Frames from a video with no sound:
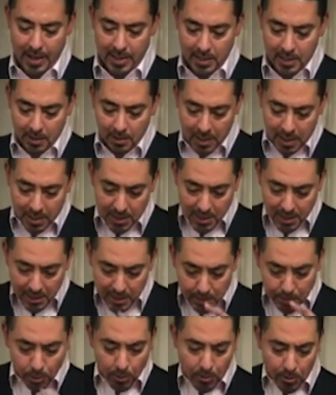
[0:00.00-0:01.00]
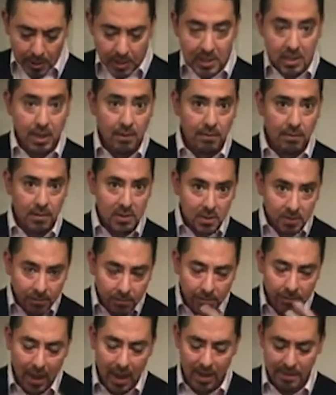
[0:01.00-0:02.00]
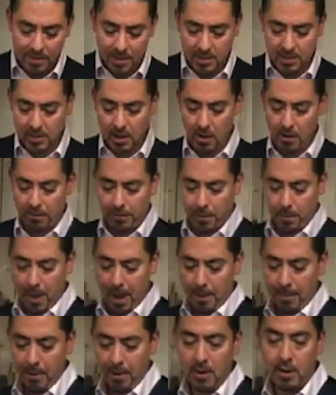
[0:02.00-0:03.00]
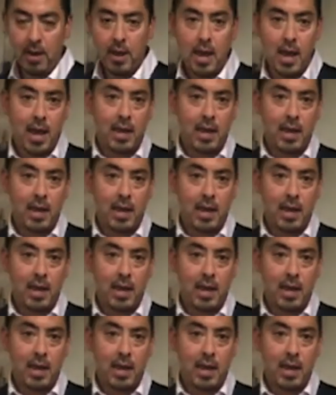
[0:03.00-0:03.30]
So these are exploring different flavors of the pepper.